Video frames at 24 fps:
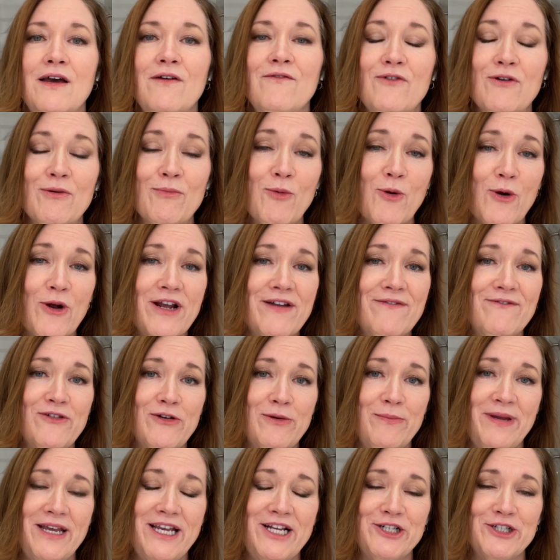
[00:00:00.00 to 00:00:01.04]
For more
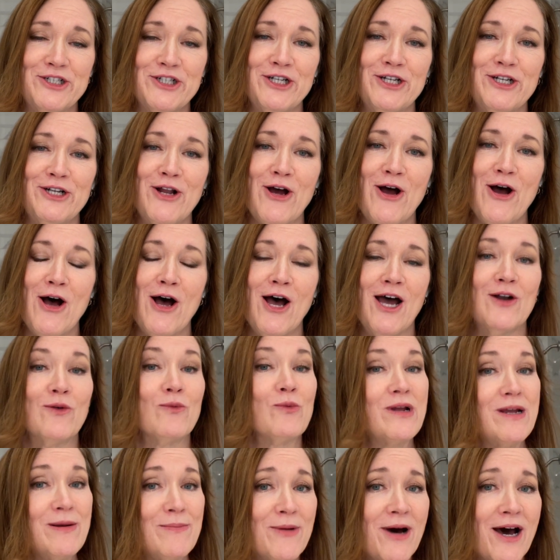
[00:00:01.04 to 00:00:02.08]
information on
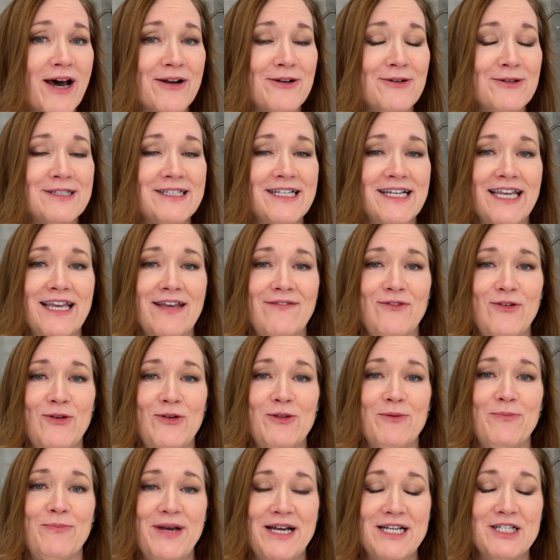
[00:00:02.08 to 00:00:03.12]
remodels that give you
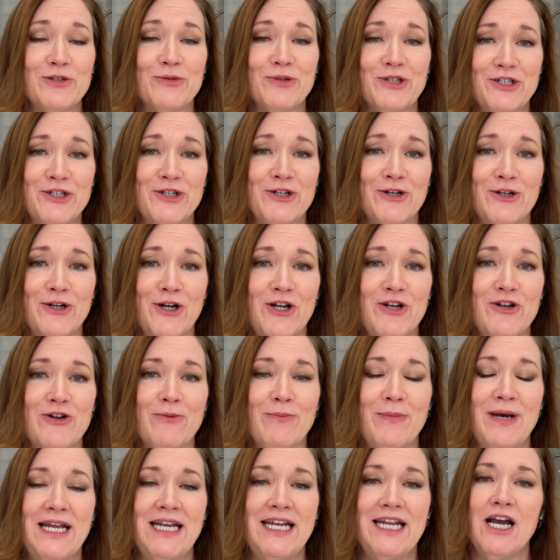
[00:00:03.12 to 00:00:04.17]
the best return on your
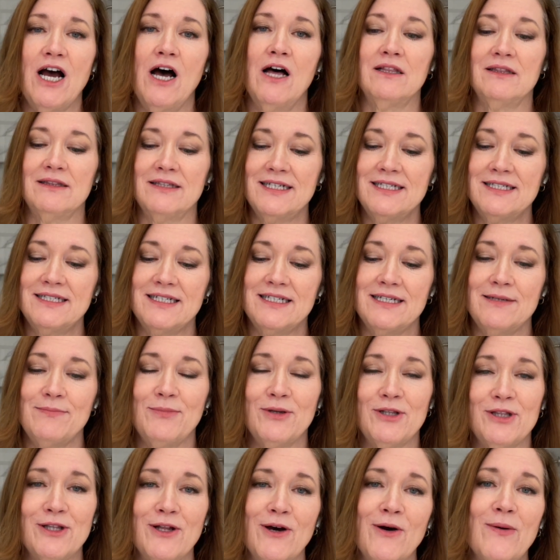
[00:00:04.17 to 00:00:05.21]
money, I'll list it
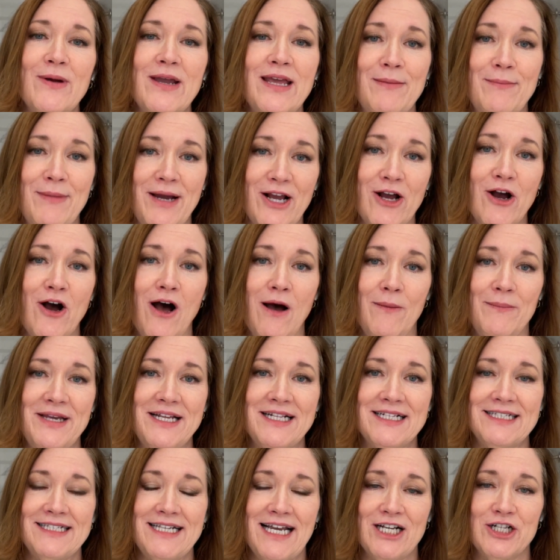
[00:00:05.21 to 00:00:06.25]
below in my
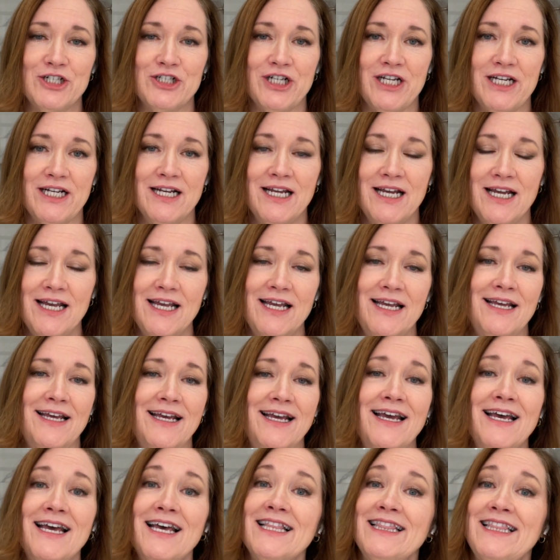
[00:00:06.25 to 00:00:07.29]
comments section.
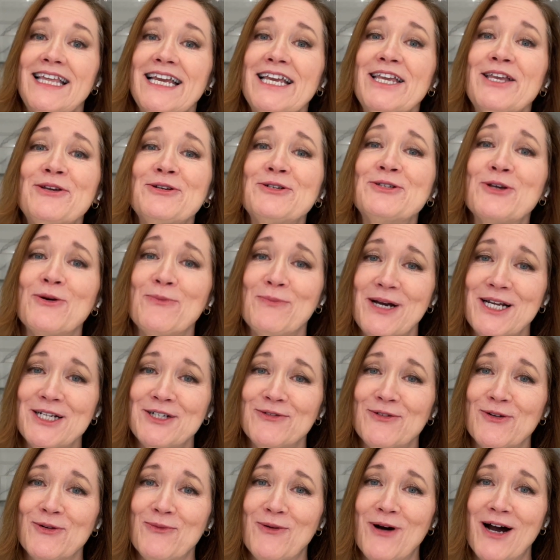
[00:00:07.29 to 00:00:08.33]
Thank you so much
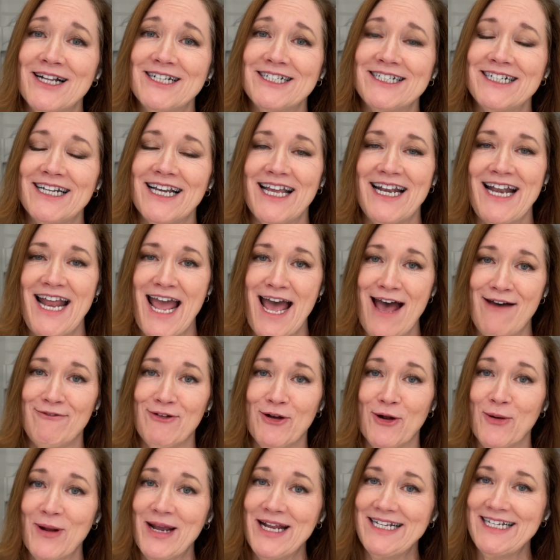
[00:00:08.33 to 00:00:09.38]
for watching and have a
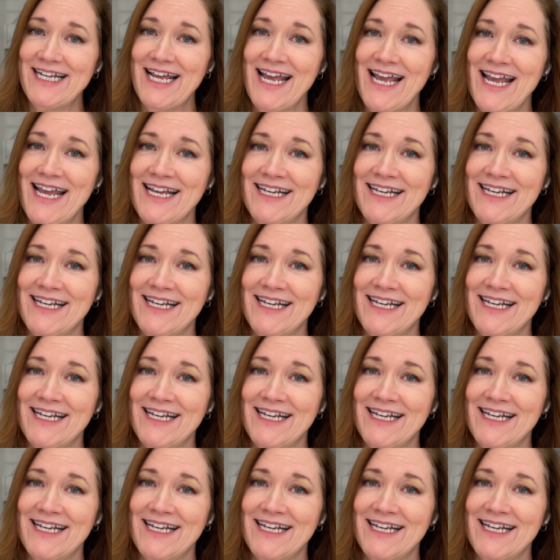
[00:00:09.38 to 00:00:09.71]
great day.